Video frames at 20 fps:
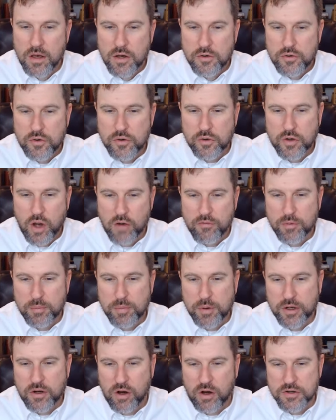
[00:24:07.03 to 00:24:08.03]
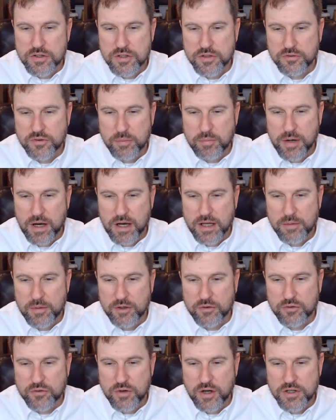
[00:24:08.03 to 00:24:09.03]
Due to COVID precautions, the Biden
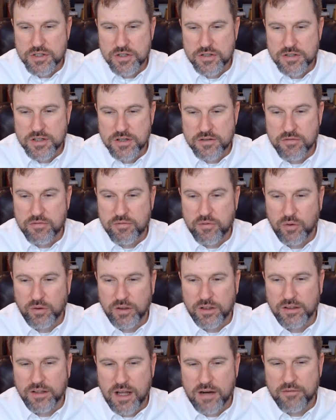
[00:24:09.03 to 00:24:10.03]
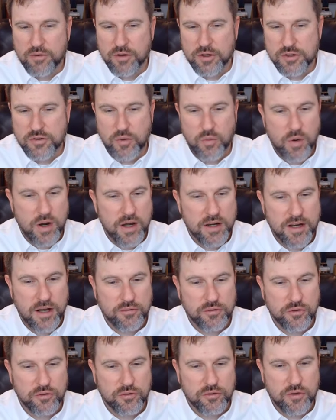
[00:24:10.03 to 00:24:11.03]
administration didn't fully leverage the White
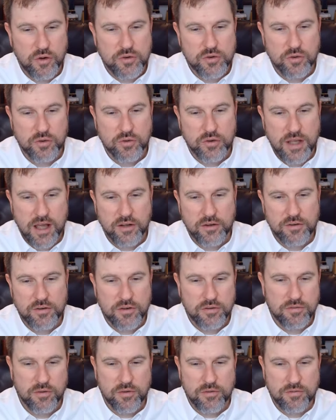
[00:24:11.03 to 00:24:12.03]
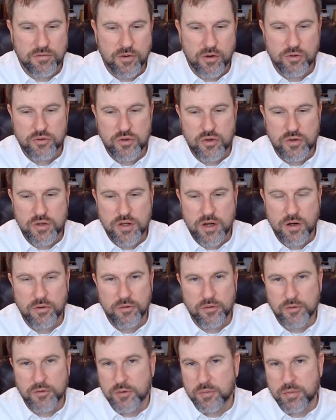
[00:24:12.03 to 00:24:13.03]
House's social calendar for the first 2
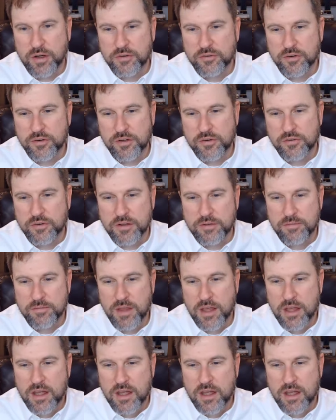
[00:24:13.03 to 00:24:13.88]
years of his presidency,